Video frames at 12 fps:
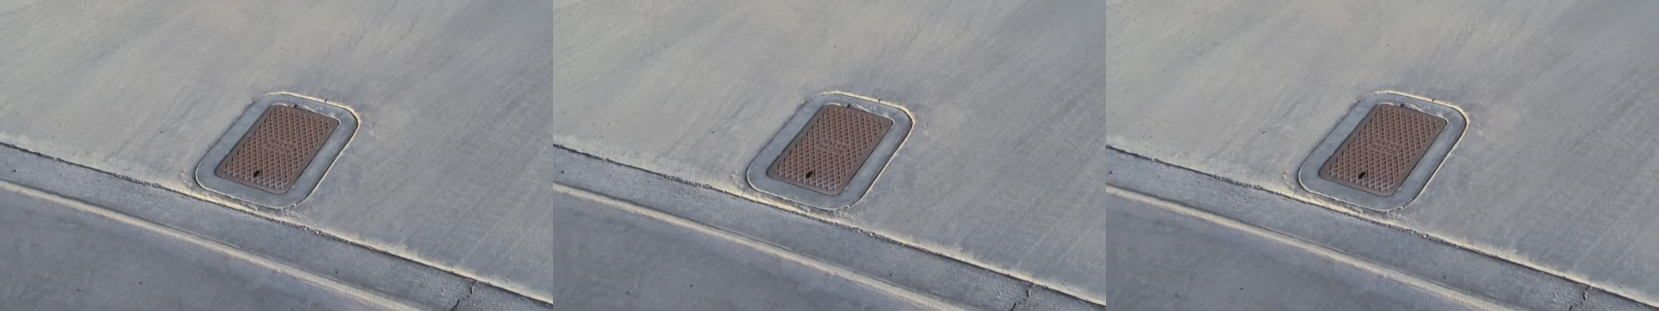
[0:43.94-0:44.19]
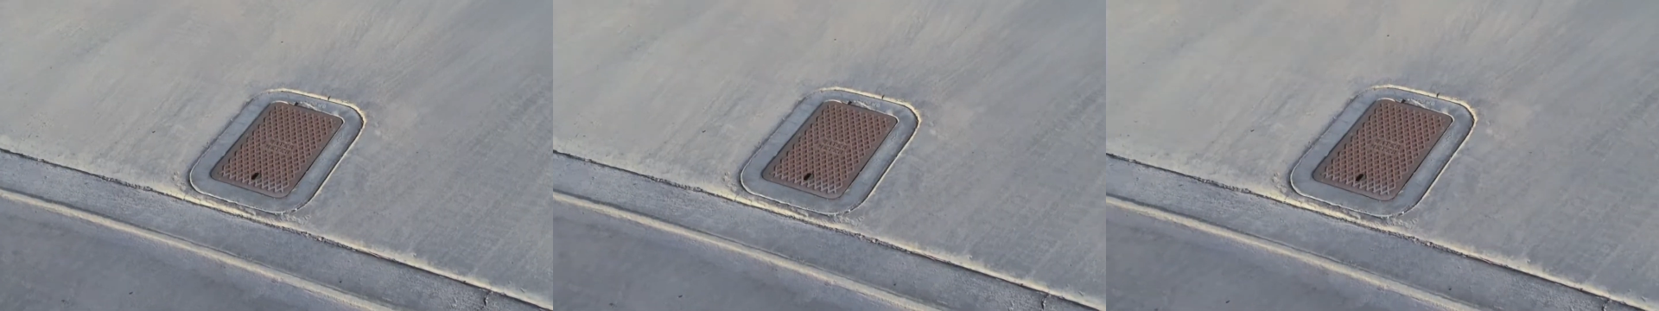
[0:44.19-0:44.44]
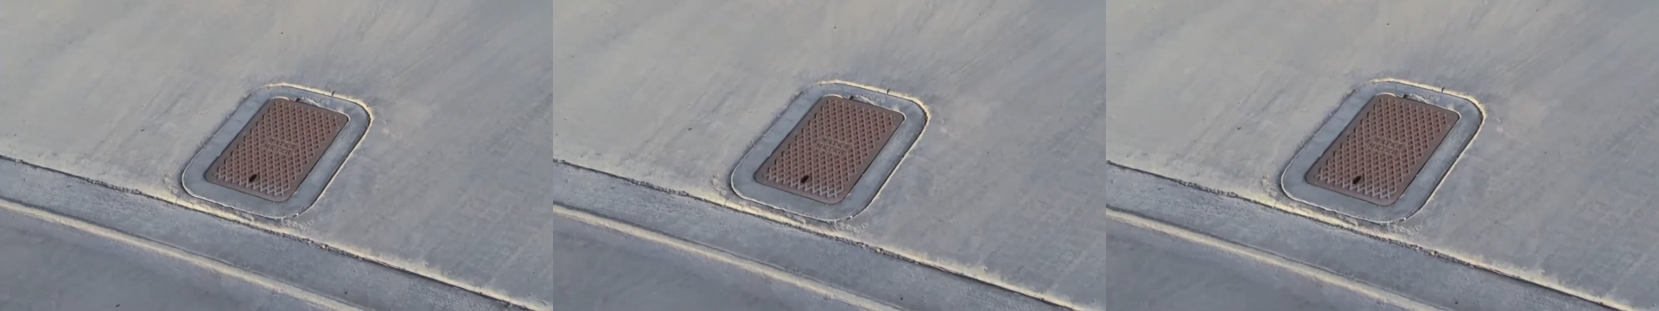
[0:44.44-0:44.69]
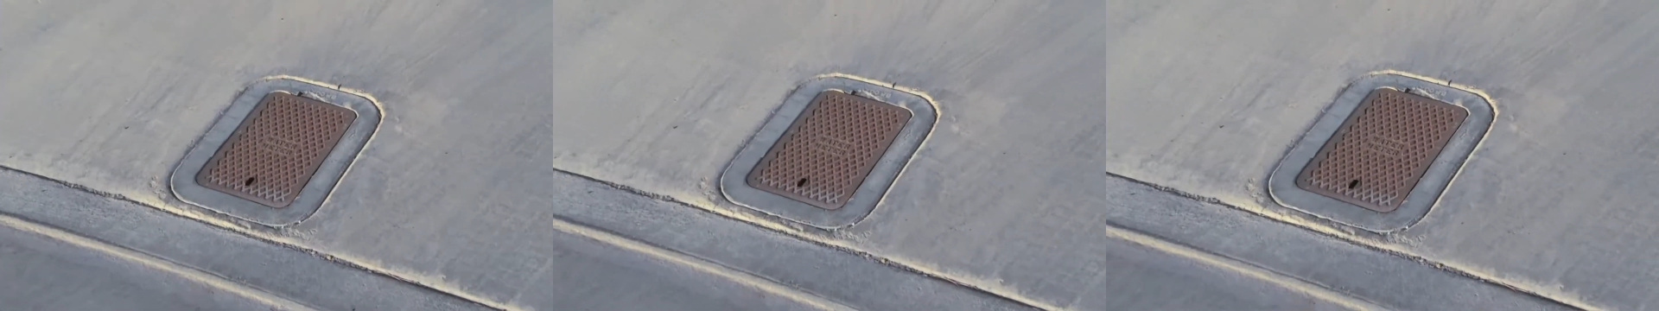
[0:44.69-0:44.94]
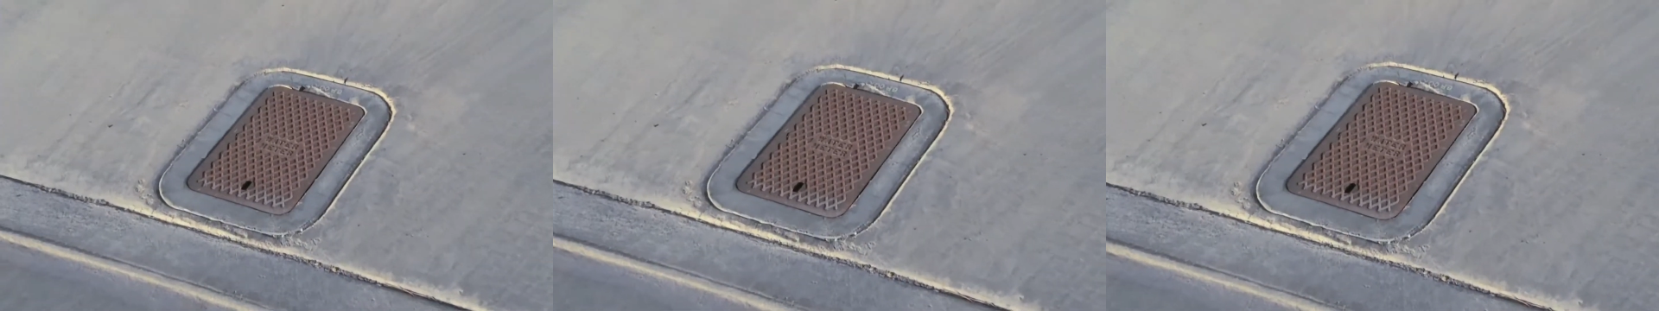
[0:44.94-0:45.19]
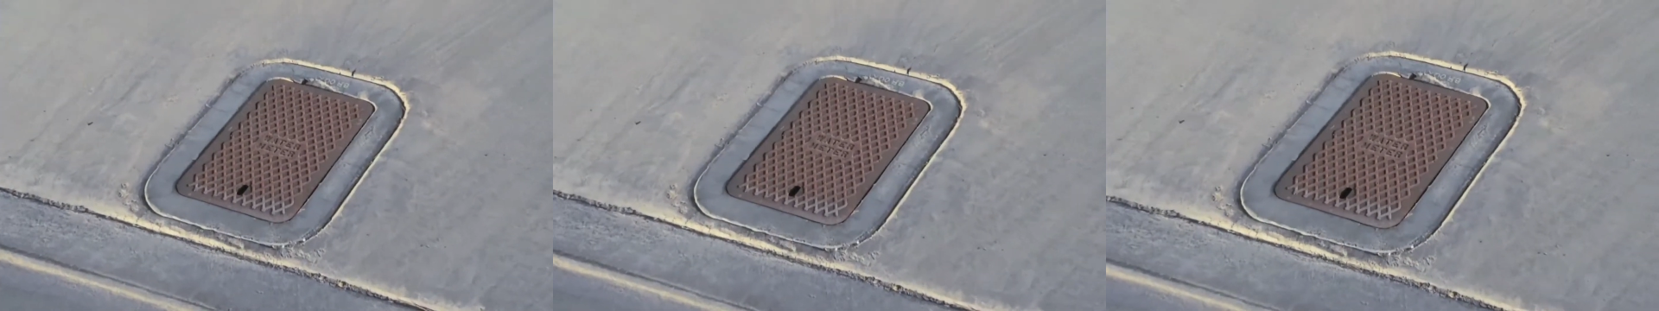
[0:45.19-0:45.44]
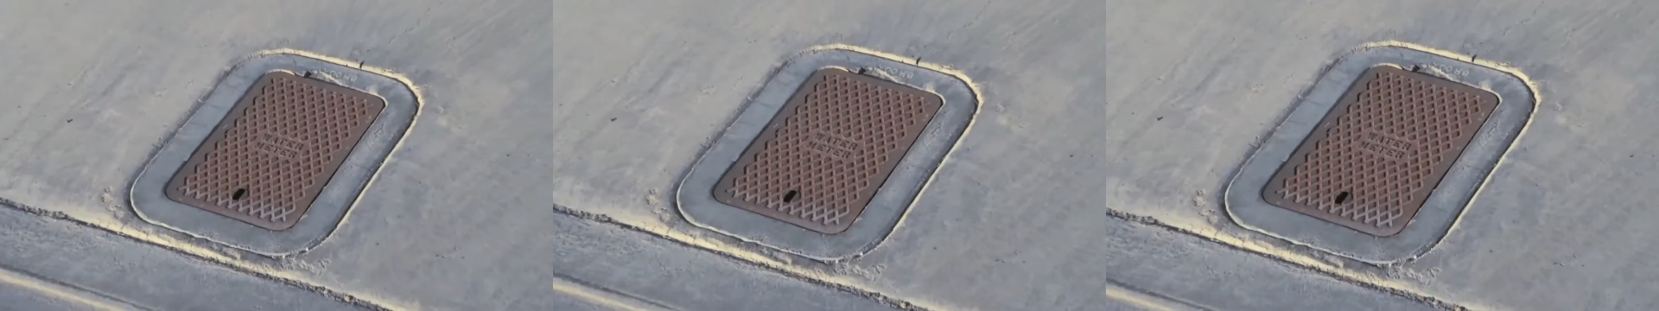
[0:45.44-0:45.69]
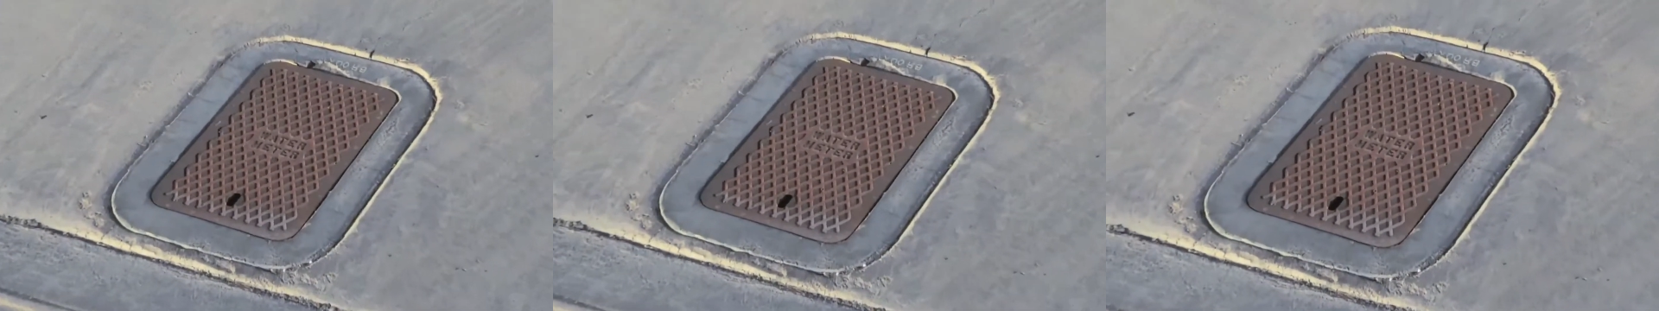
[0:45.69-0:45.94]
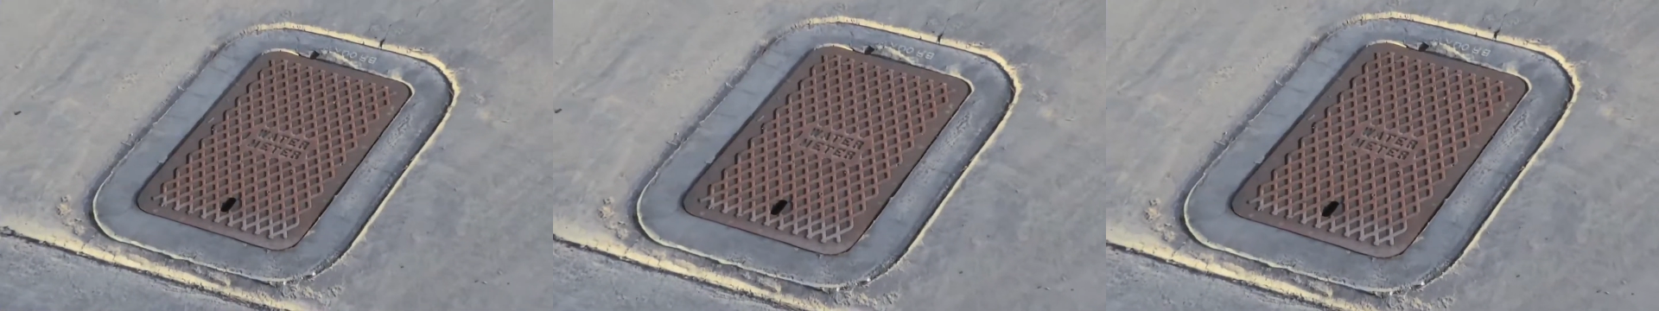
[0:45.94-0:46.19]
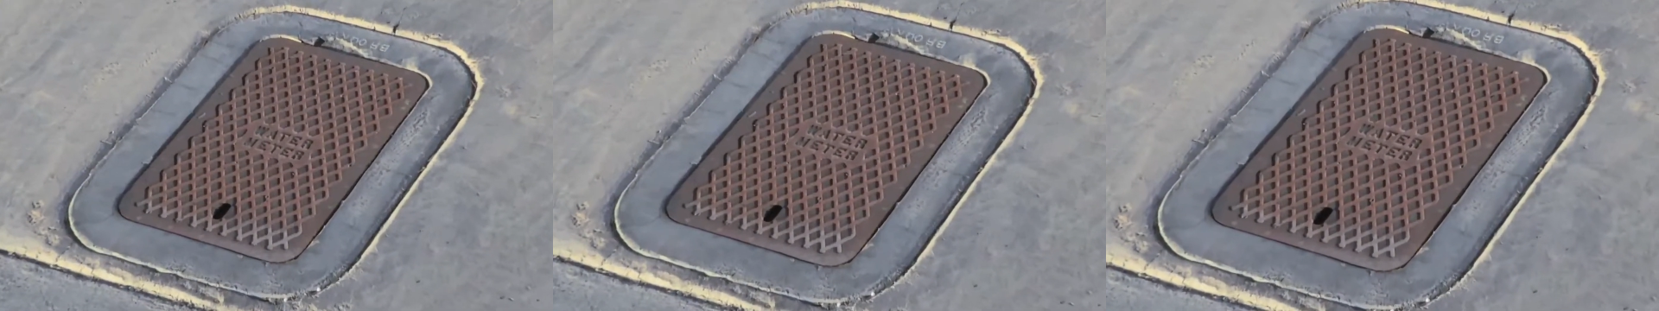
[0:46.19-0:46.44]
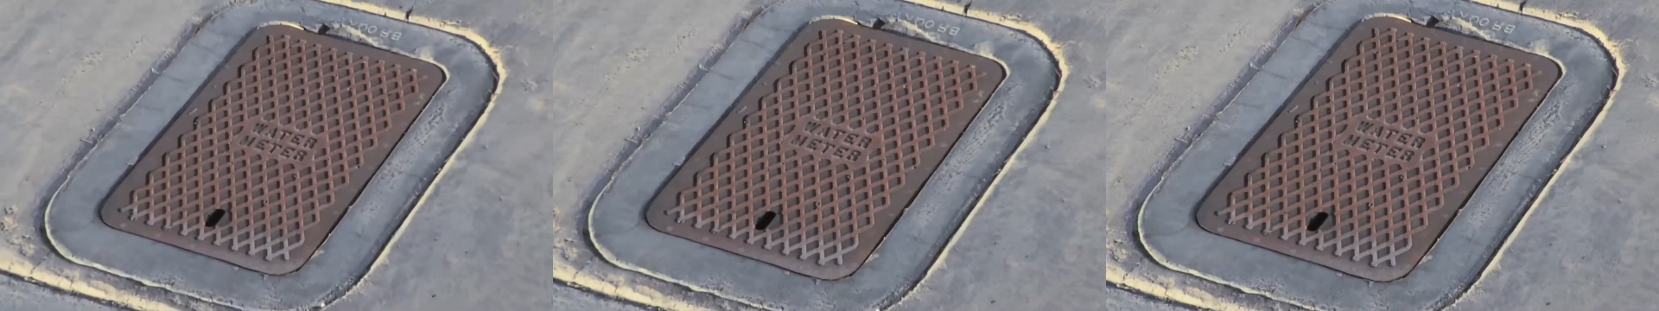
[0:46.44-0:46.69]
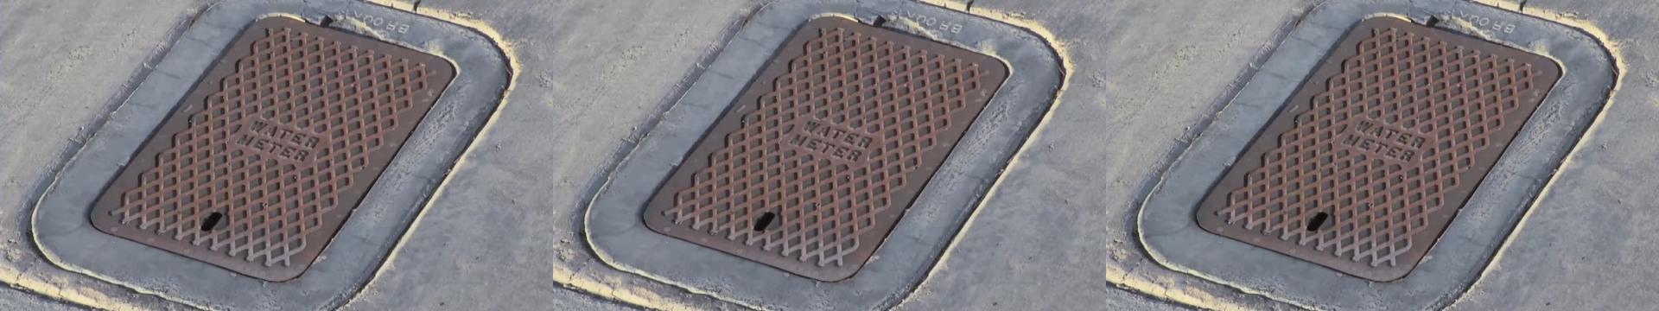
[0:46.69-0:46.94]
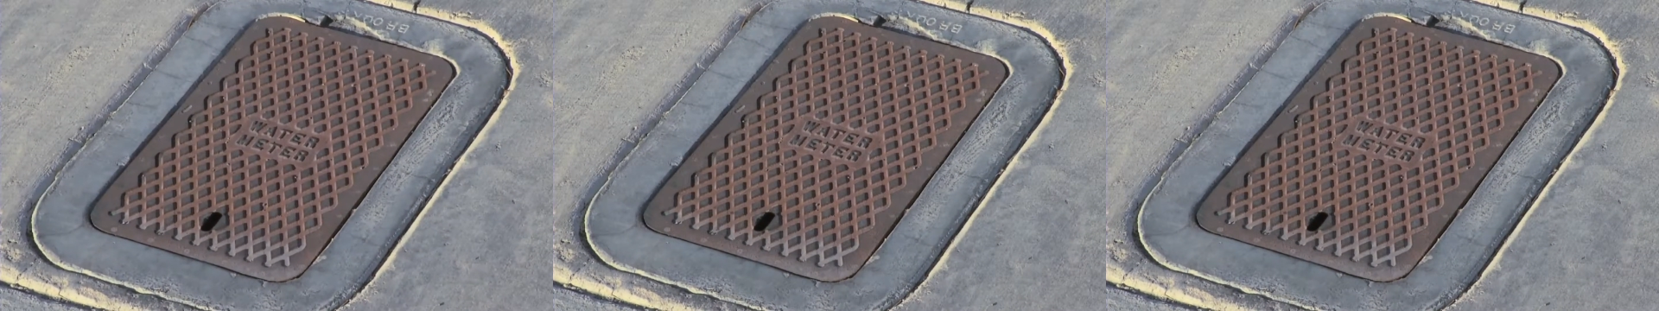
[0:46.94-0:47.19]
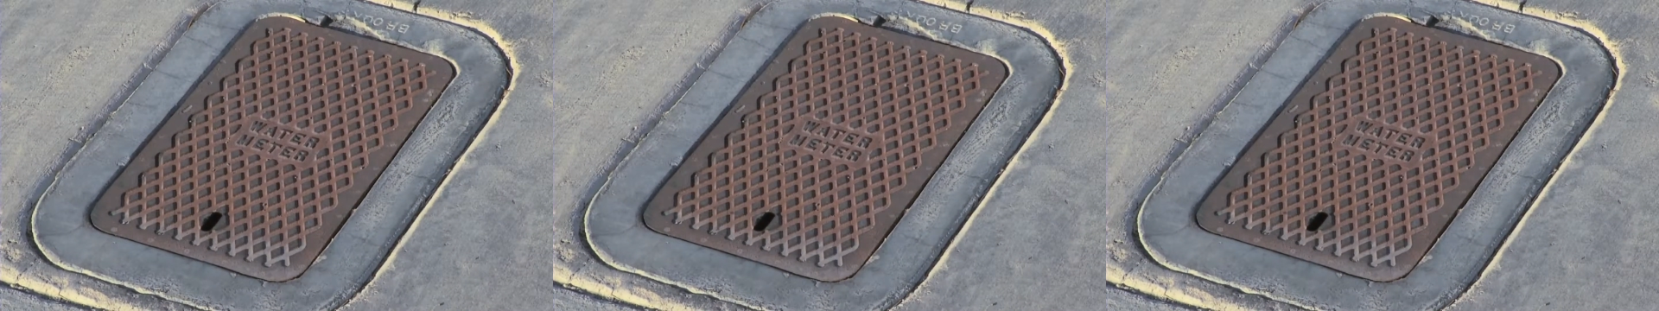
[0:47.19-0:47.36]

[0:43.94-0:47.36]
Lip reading: (no speaker visible)